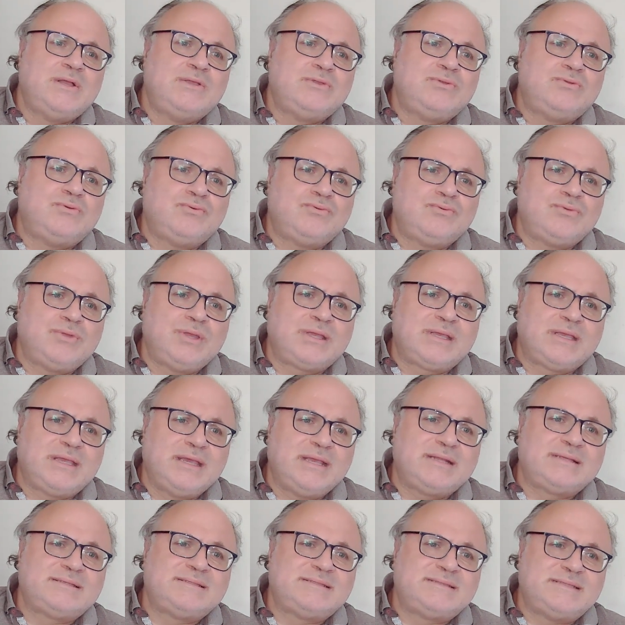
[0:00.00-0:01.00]
to the
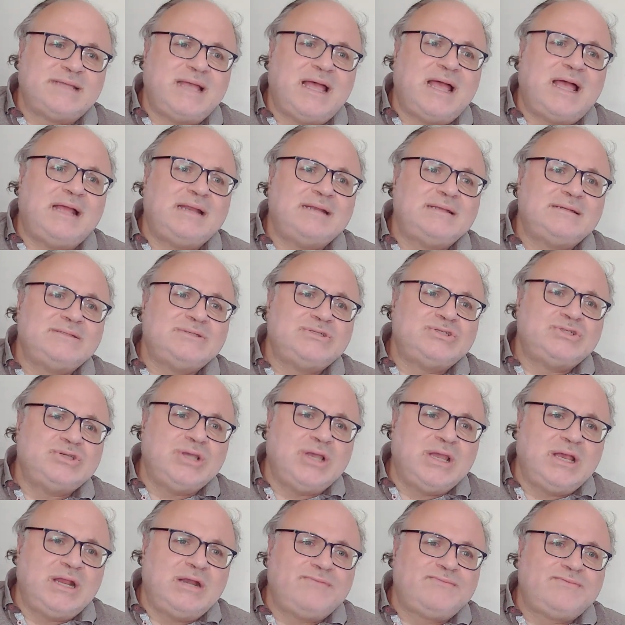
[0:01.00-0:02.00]
king's son. She
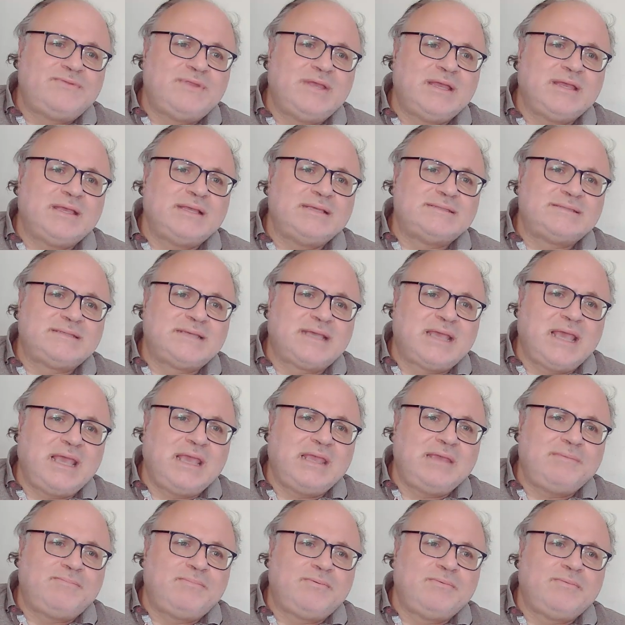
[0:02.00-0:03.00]
helped her
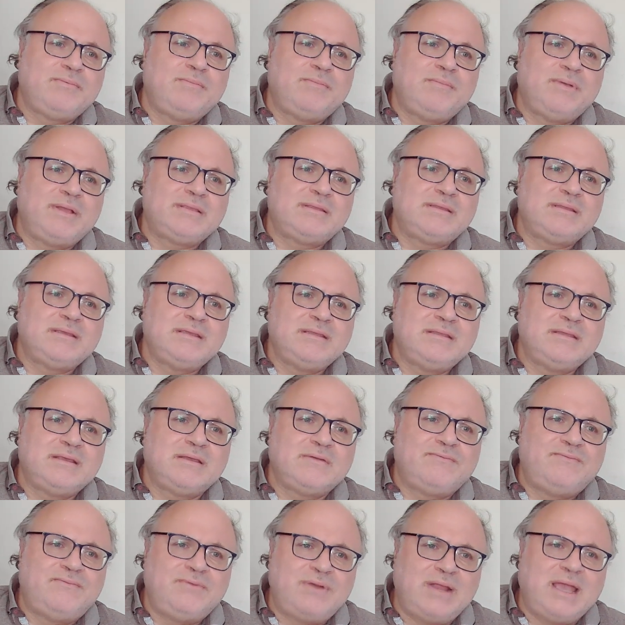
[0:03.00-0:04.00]
escape, but in
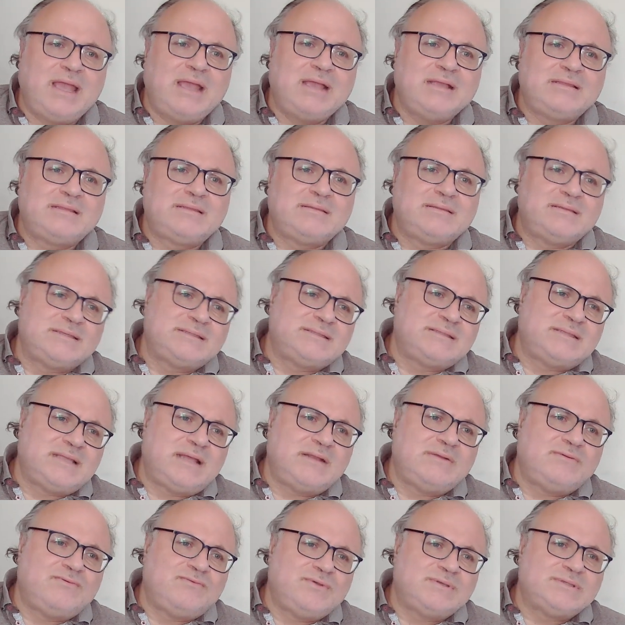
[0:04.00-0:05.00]
her flight,
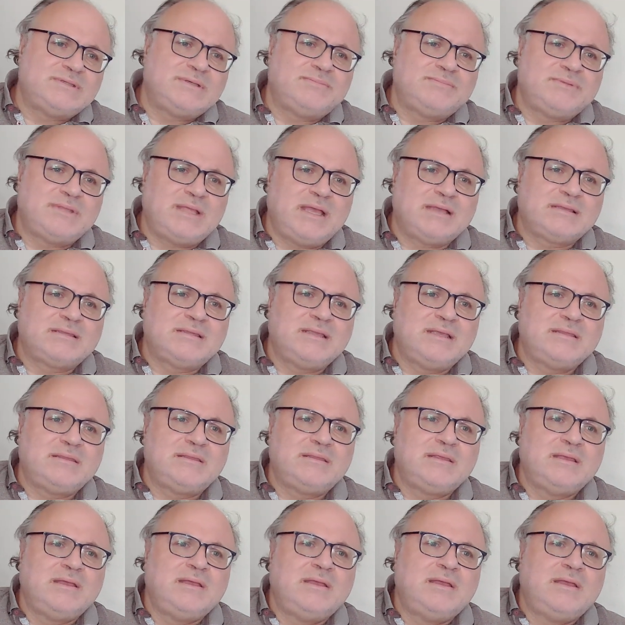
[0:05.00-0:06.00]
Nestan was abducted
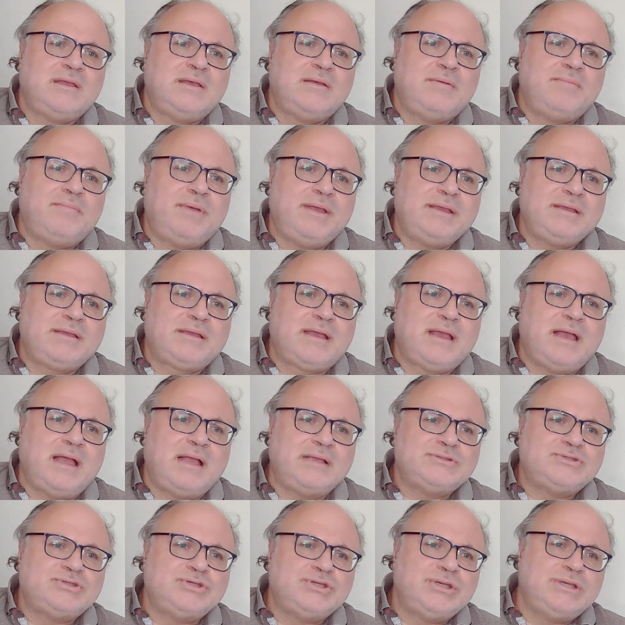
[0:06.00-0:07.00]
by
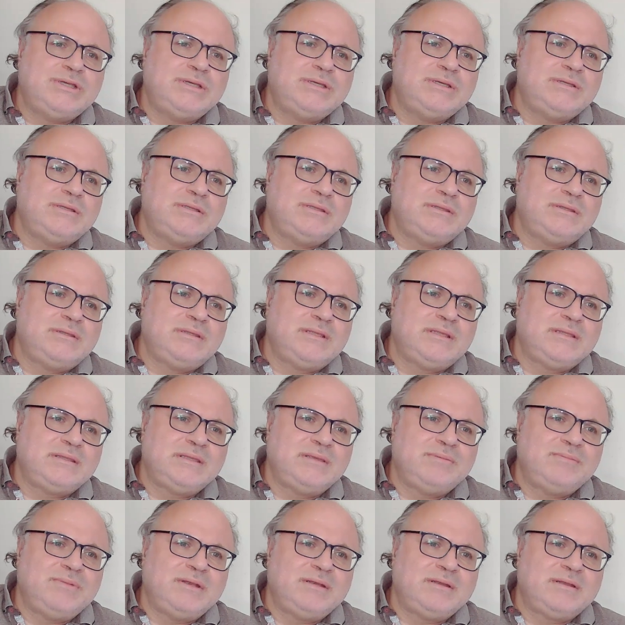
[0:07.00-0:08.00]
Kaji, the
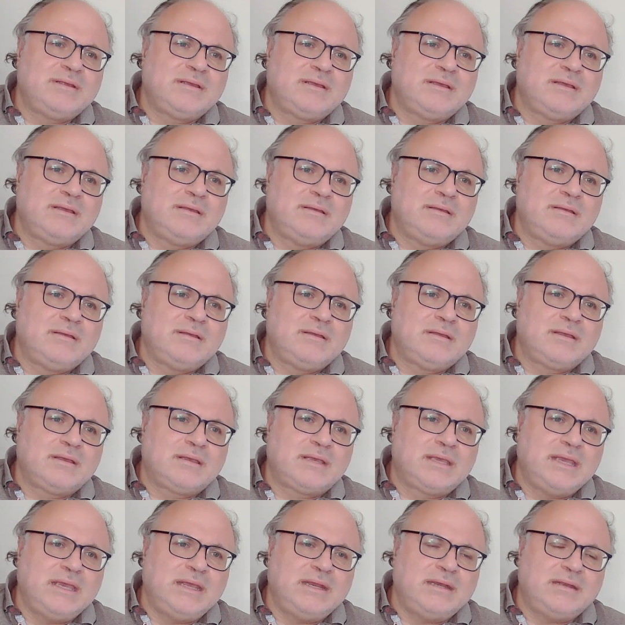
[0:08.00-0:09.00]
demon
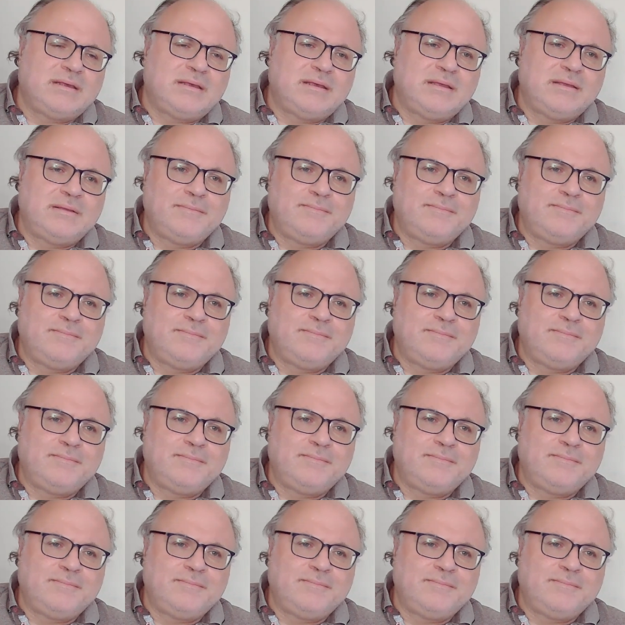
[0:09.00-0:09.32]
king.